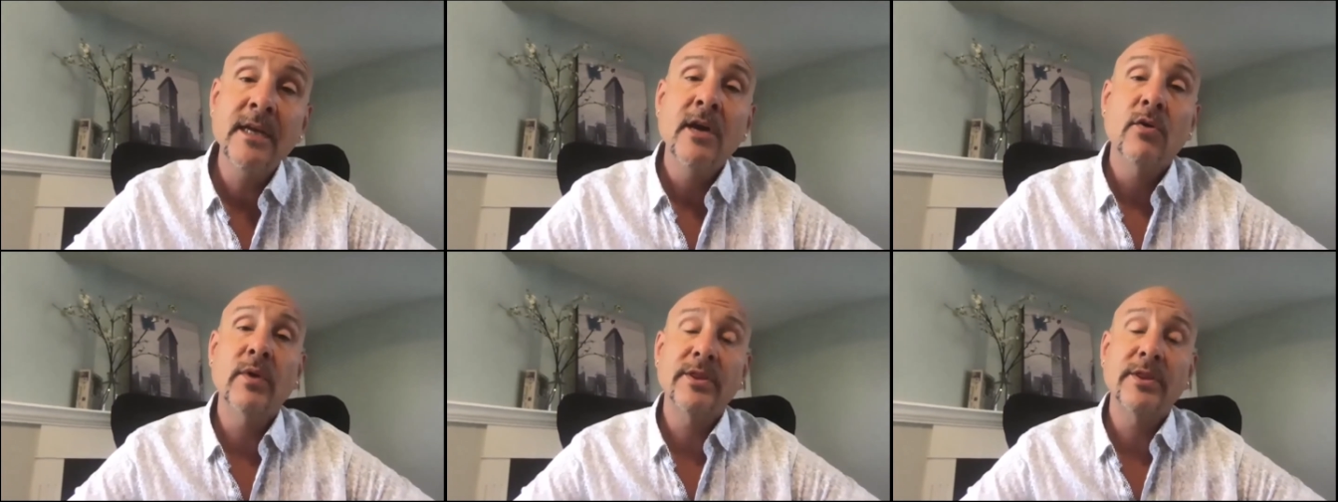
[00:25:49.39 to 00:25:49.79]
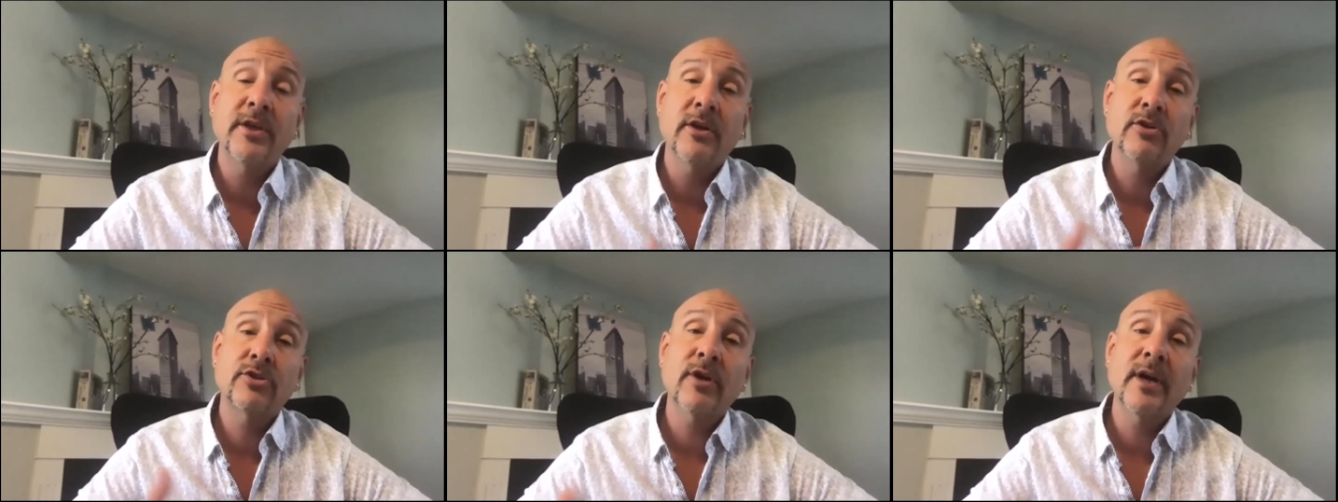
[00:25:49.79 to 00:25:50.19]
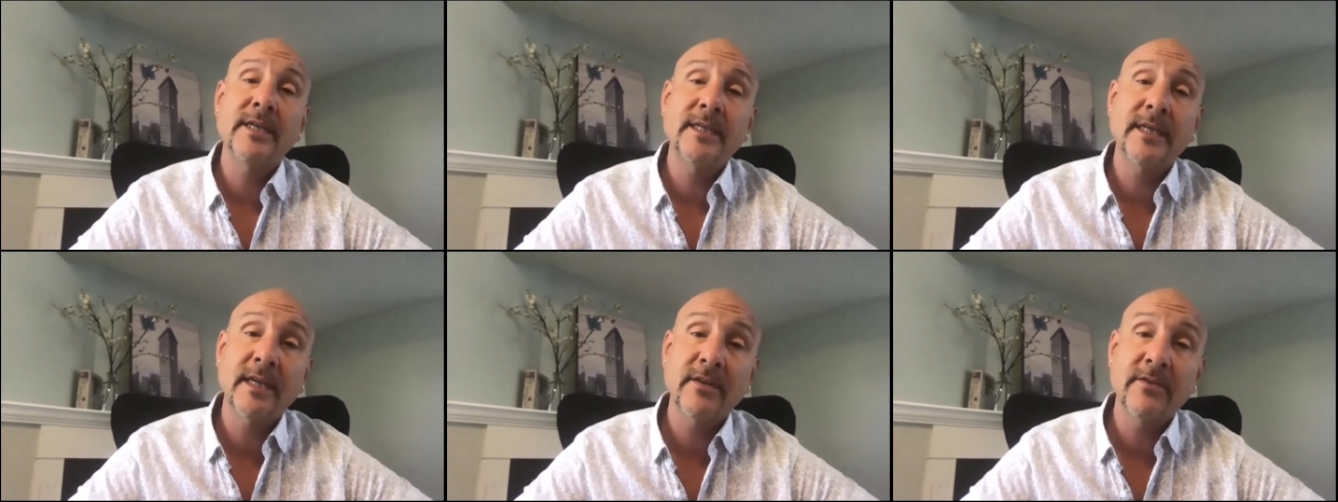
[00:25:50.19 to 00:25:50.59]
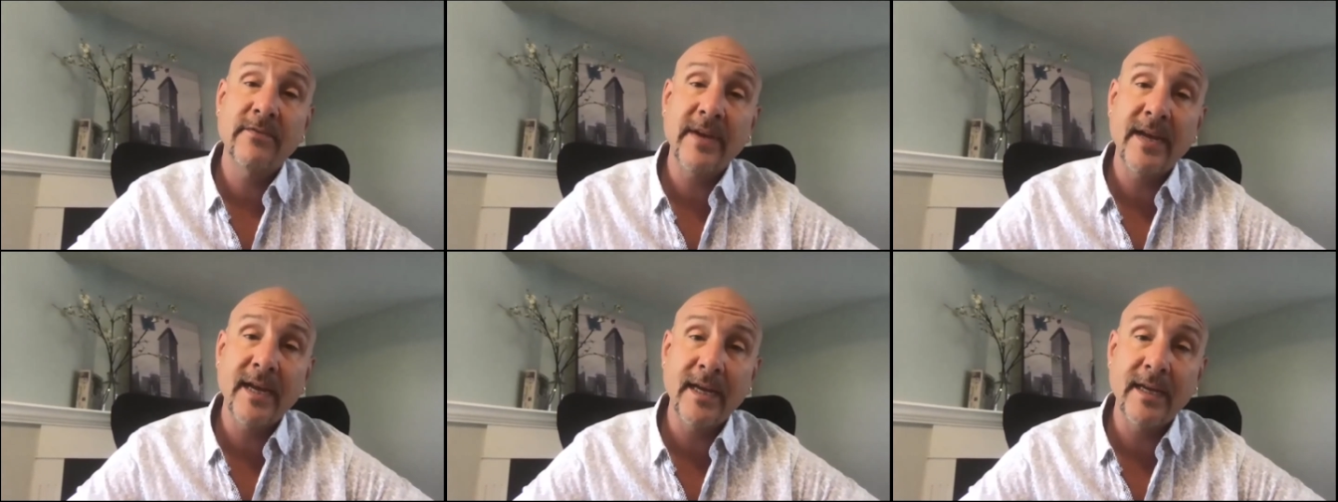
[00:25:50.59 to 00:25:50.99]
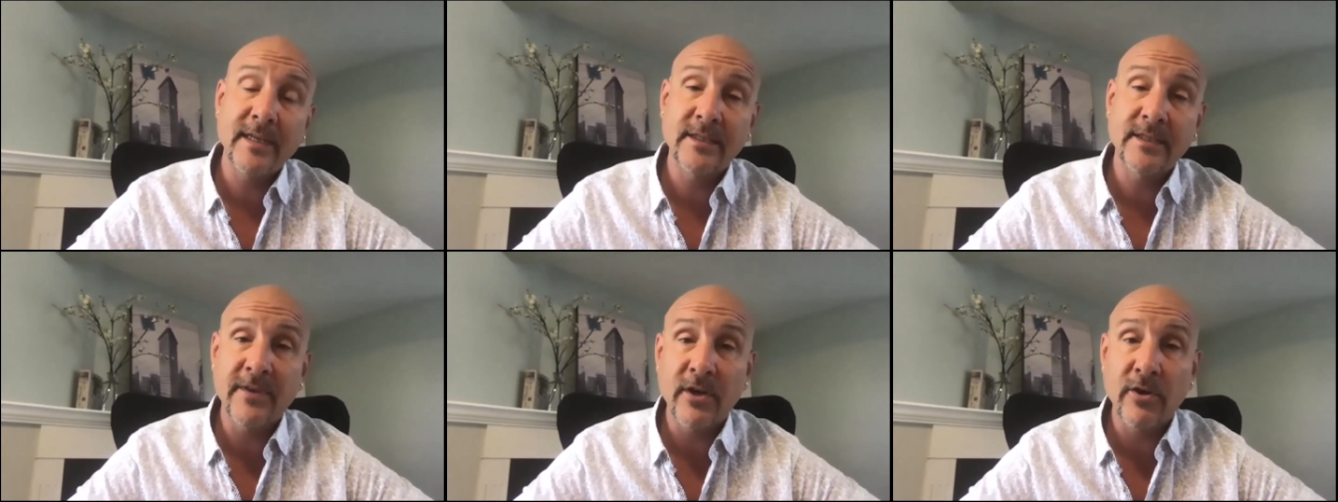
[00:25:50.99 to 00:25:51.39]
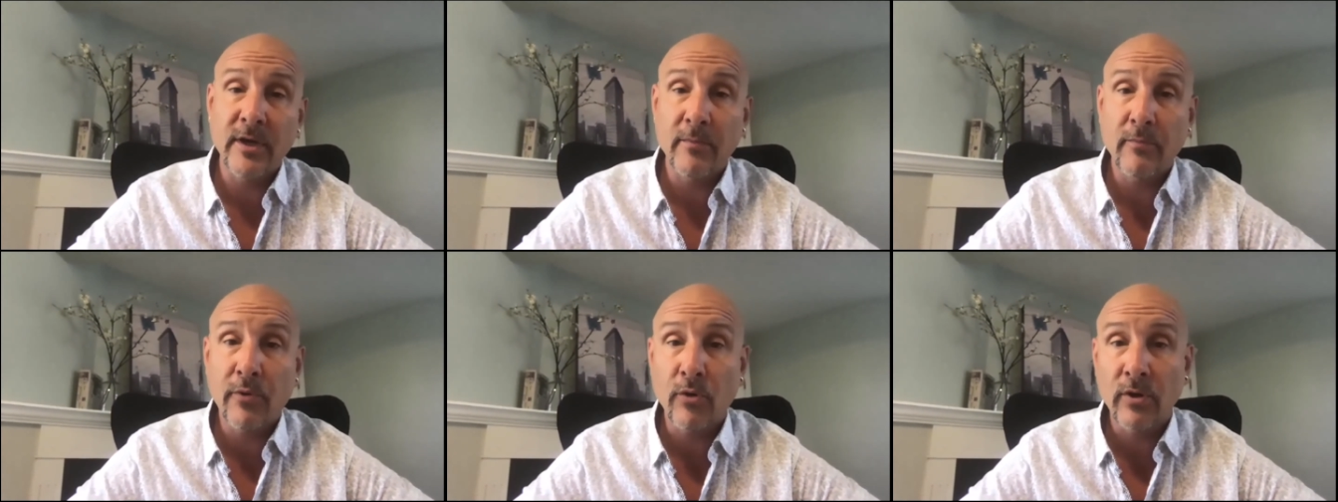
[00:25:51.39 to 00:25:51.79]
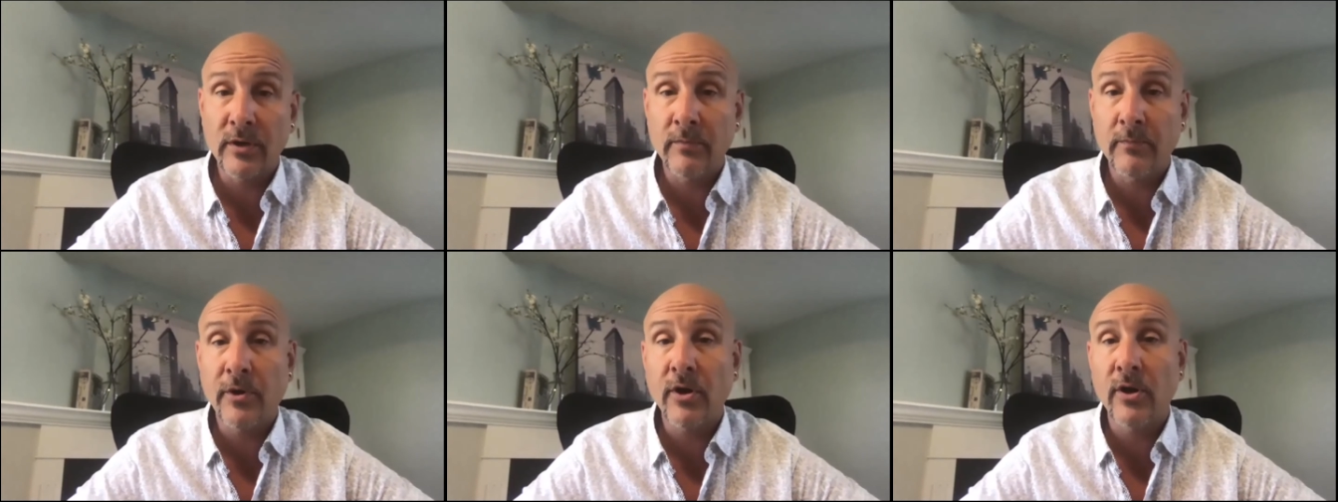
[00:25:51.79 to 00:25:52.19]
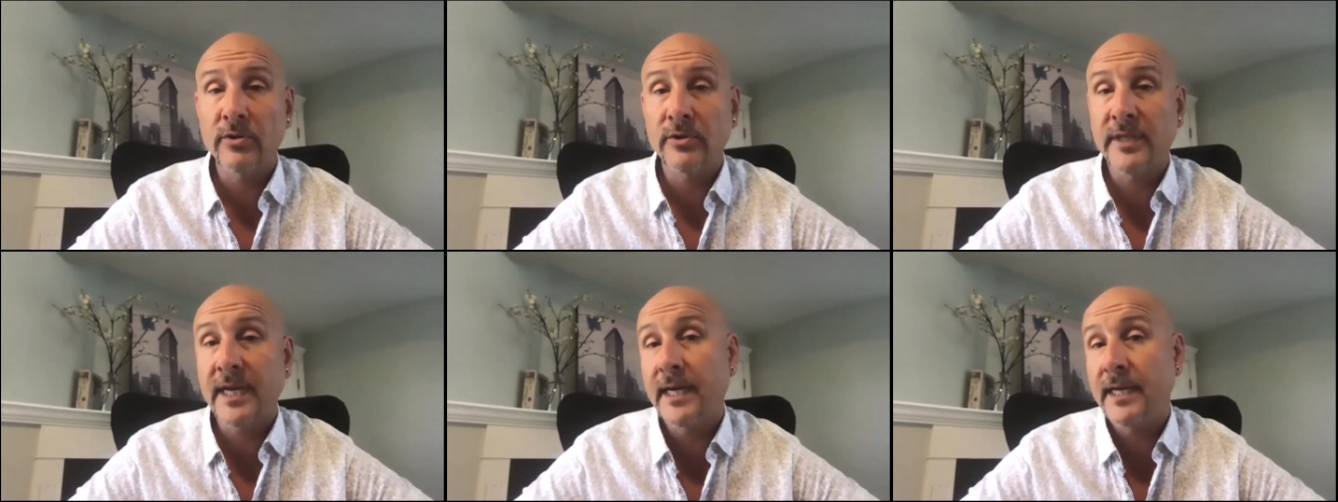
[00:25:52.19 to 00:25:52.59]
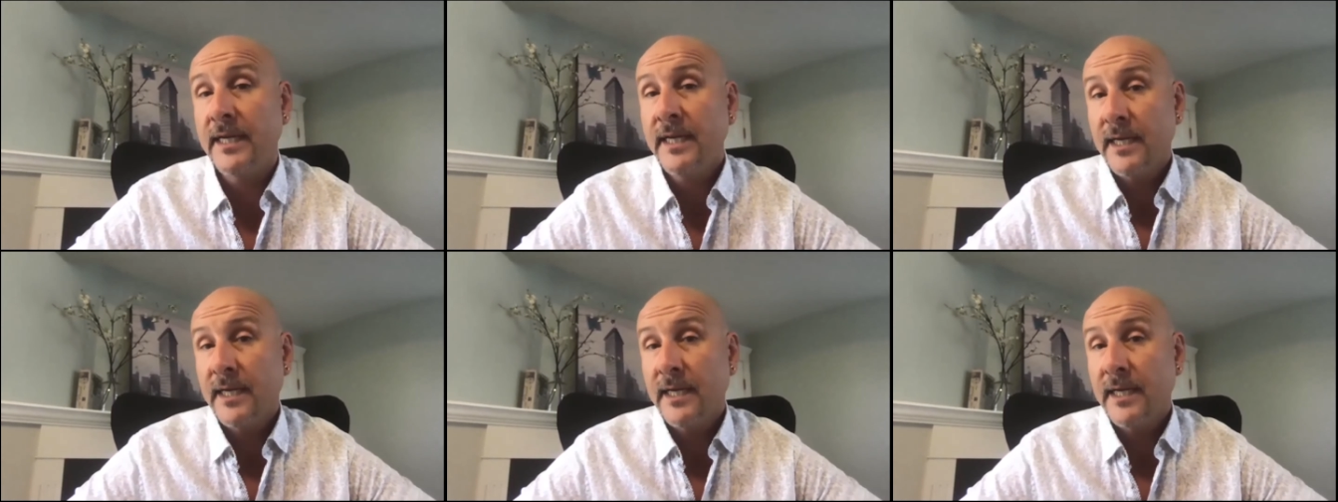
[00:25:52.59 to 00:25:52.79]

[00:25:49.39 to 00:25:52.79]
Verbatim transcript: What they're trying to convey is a very important part that